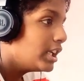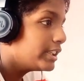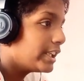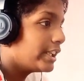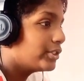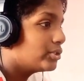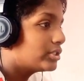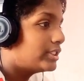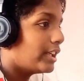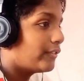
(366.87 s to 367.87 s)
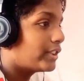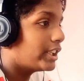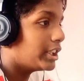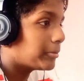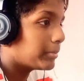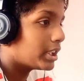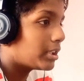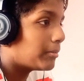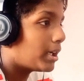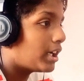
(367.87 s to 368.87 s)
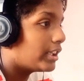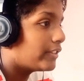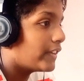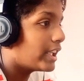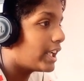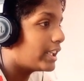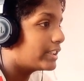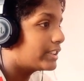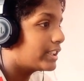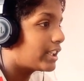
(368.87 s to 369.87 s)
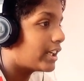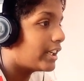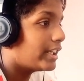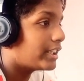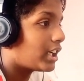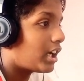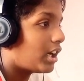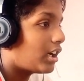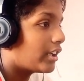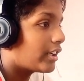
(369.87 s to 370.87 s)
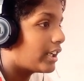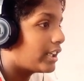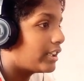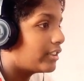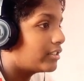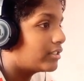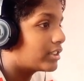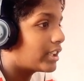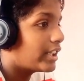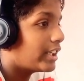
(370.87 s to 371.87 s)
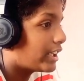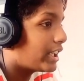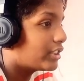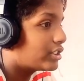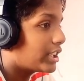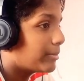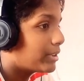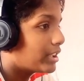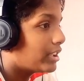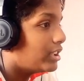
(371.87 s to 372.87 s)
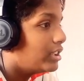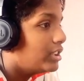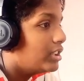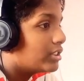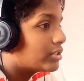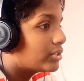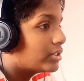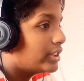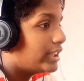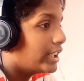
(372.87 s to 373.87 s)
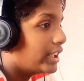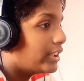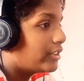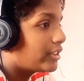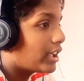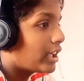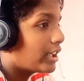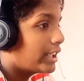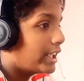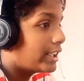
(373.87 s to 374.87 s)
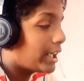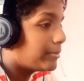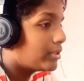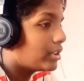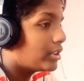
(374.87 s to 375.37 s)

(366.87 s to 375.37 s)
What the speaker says: And I use def greet me command where I say the current hour right here, current X, same thing. So the daytime